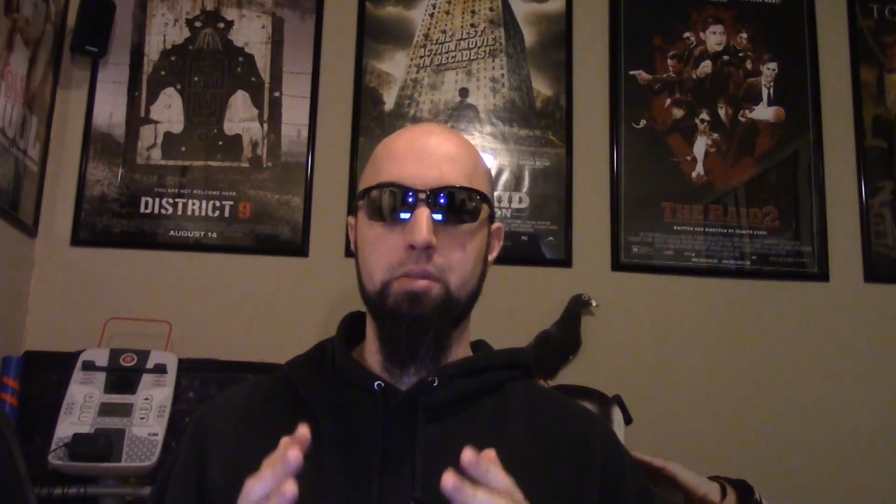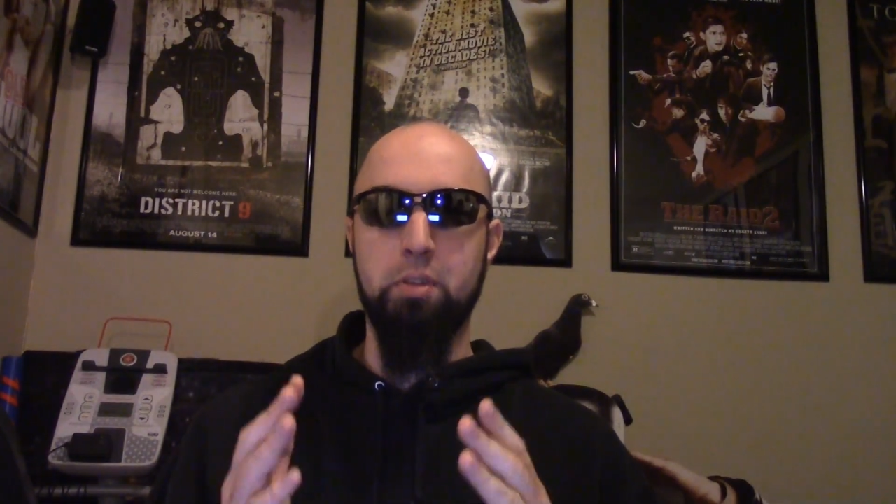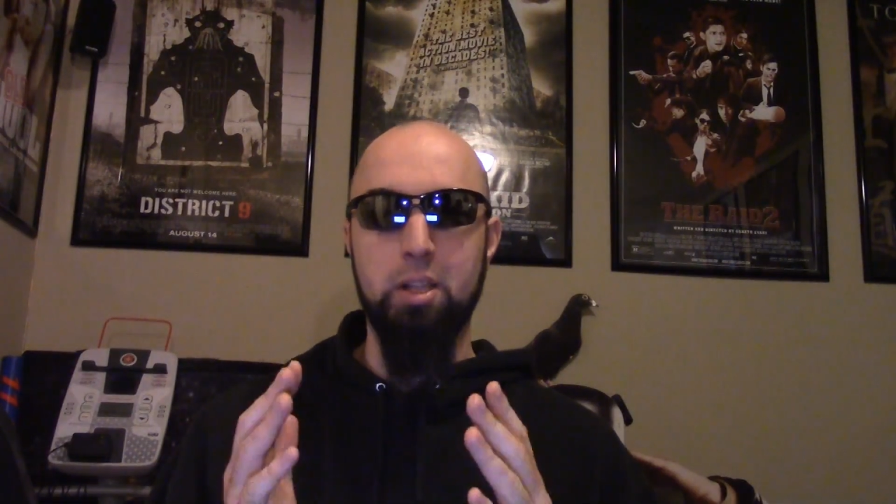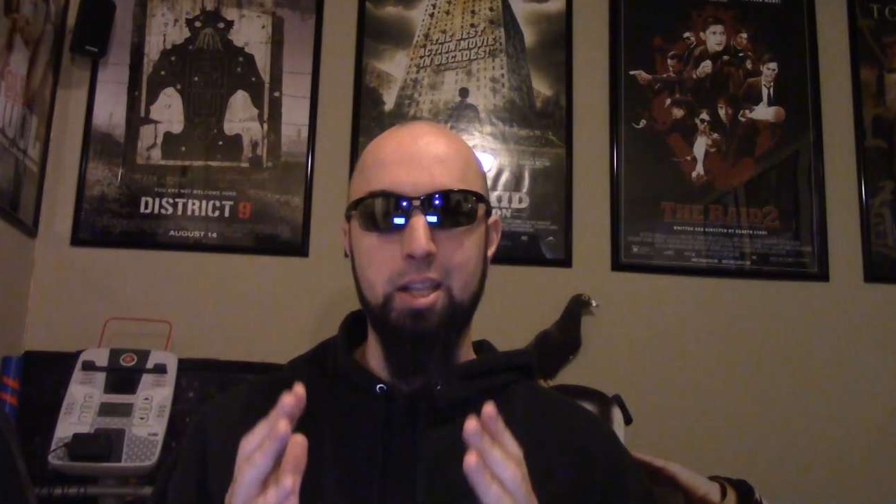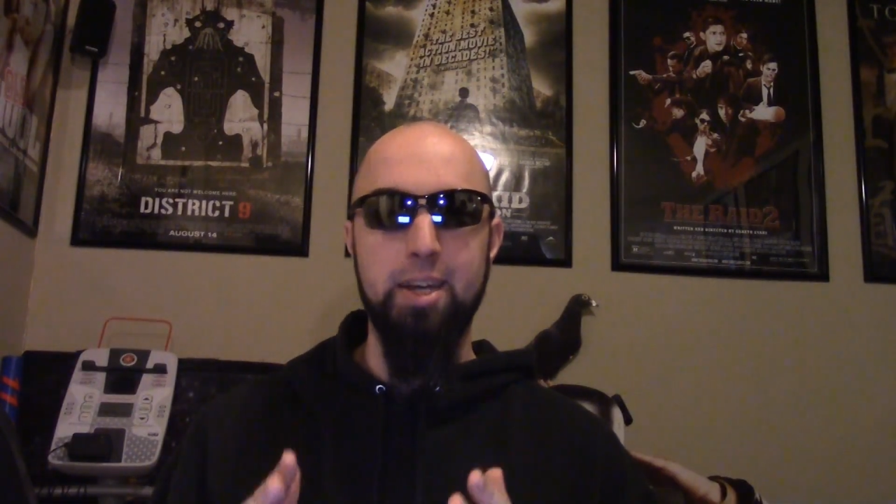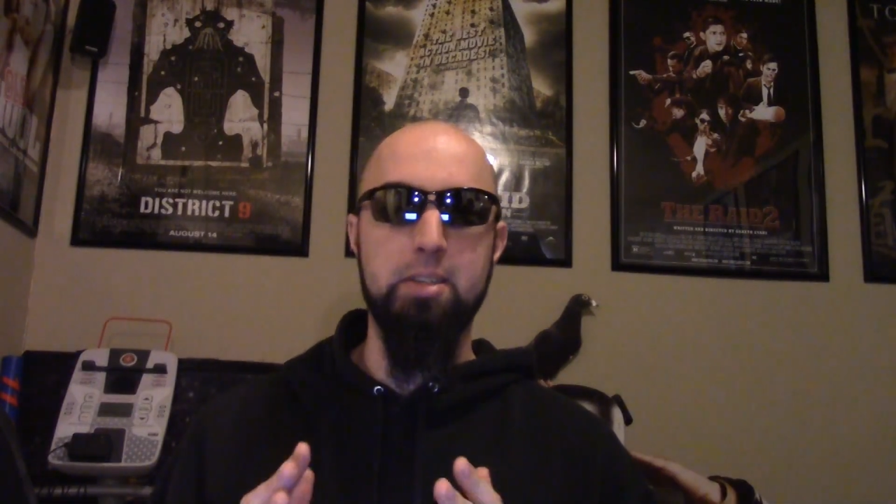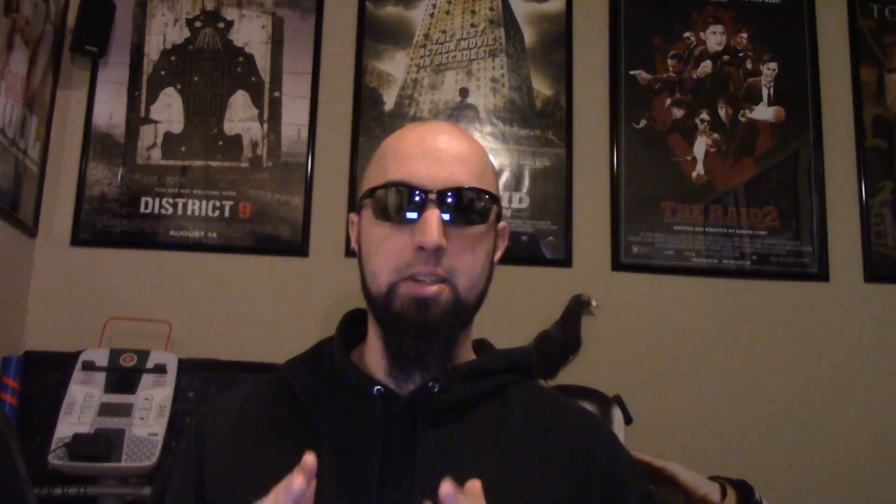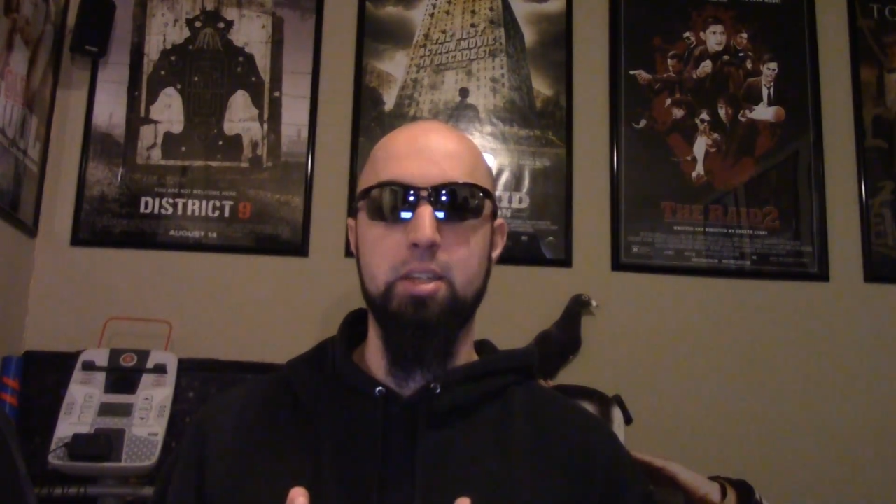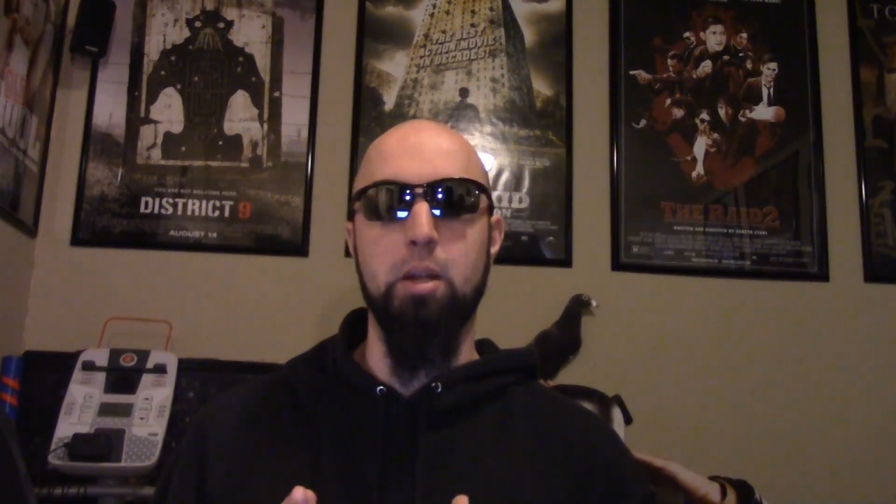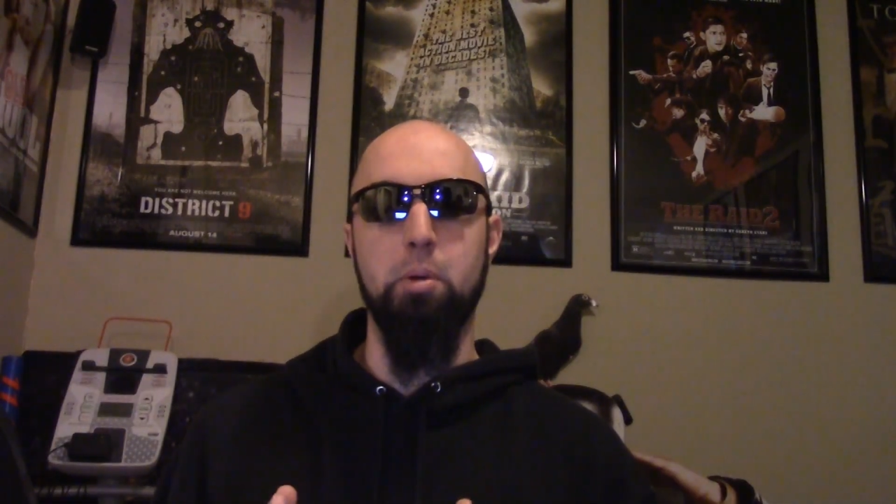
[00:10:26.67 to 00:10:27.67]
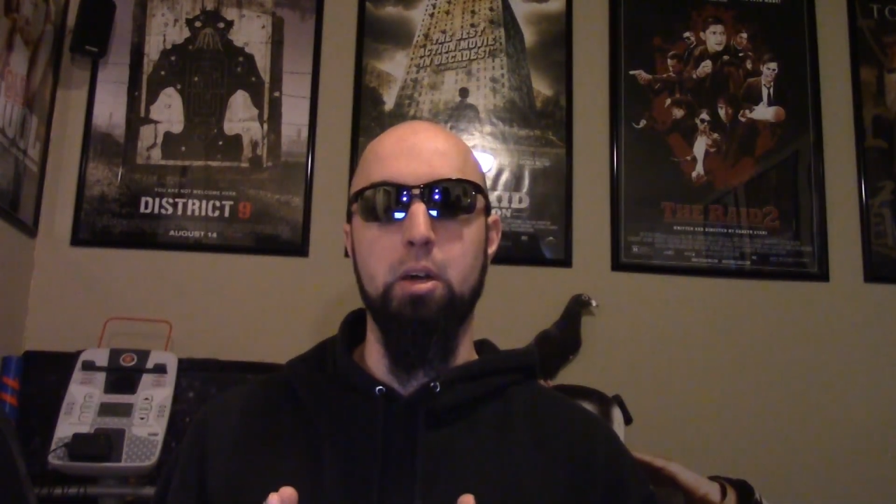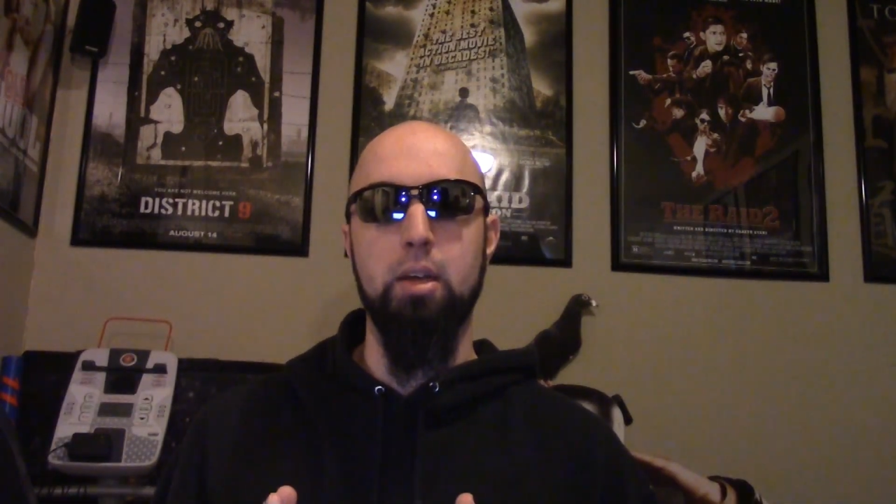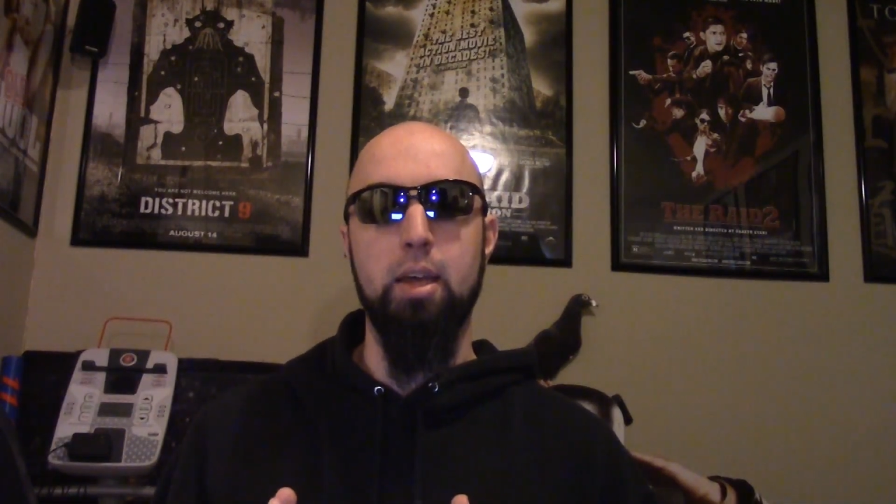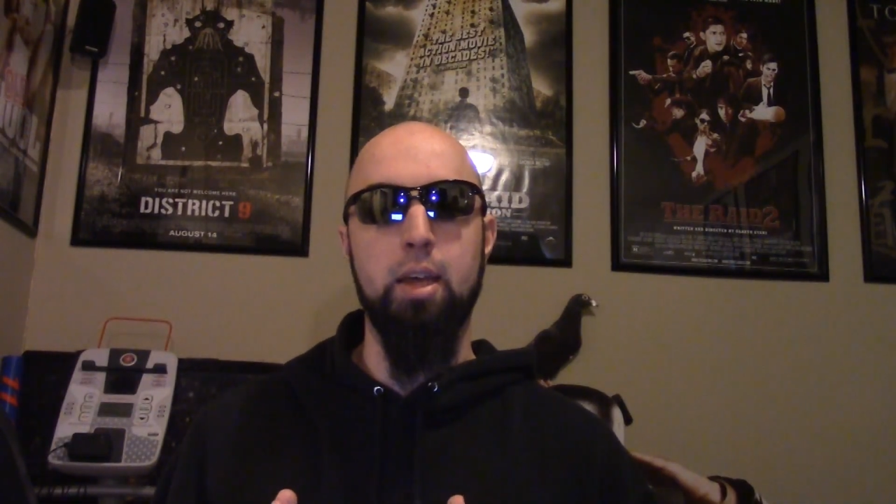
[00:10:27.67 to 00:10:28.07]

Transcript: of classic cinema,